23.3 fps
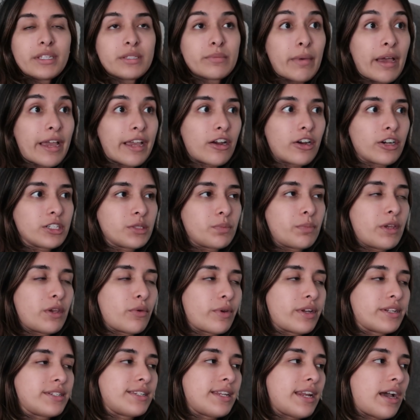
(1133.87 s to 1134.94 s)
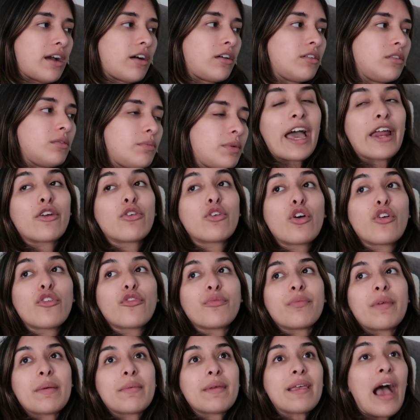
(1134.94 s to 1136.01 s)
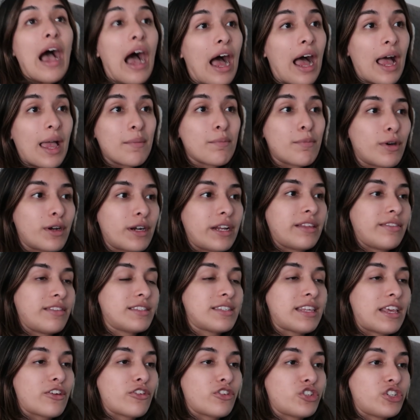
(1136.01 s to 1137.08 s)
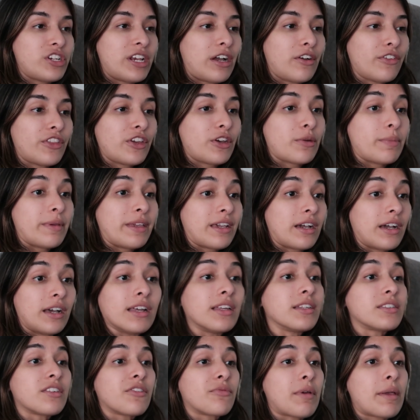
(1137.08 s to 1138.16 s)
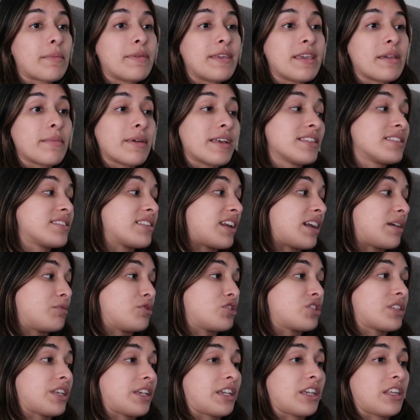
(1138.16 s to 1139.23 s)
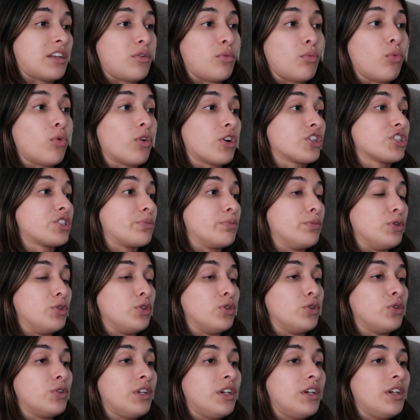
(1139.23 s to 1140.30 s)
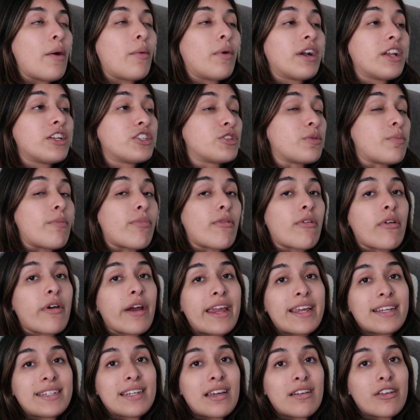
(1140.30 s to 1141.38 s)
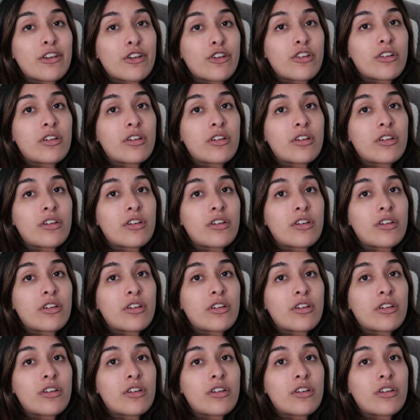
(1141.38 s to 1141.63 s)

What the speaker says: because my car is being rented out. I don't know if maybe I'm putting this energy out there because of my PMS and I'm just like in a worse mood. I wanted to break down and